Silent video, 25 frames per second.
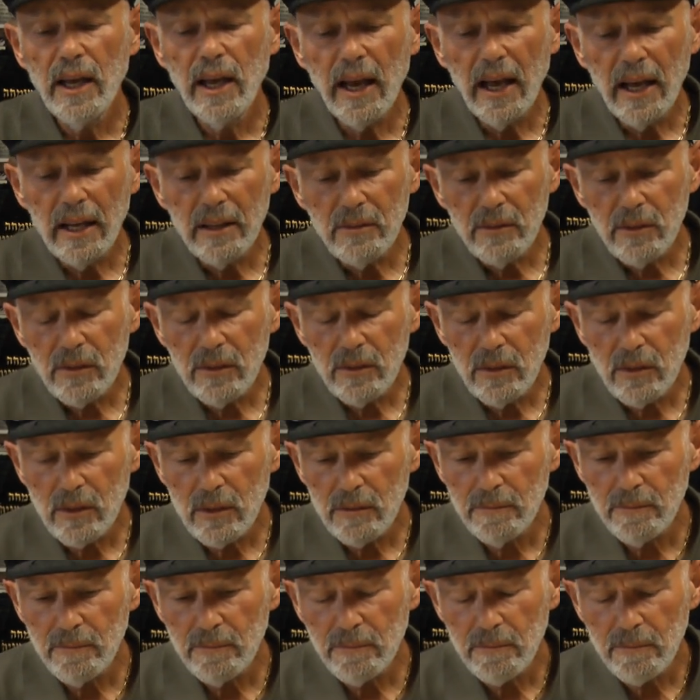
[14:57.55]
And
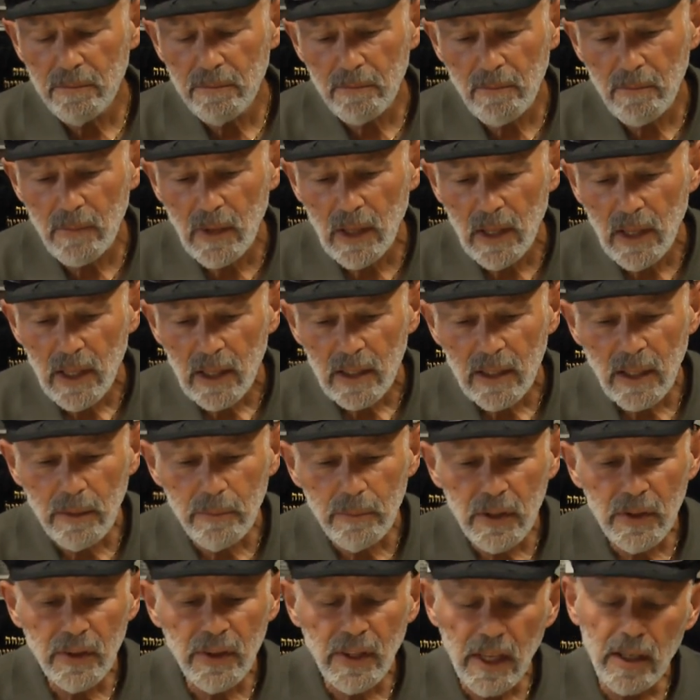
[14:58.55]
let
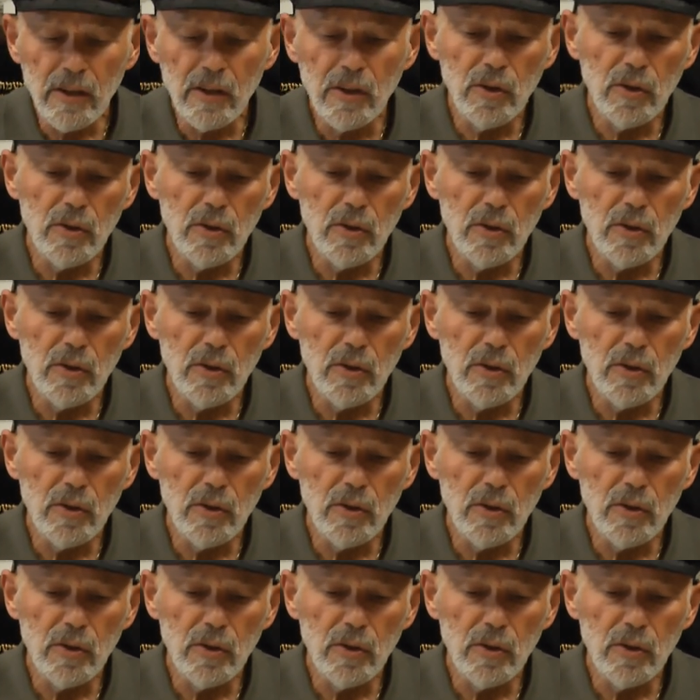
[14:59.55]
me thank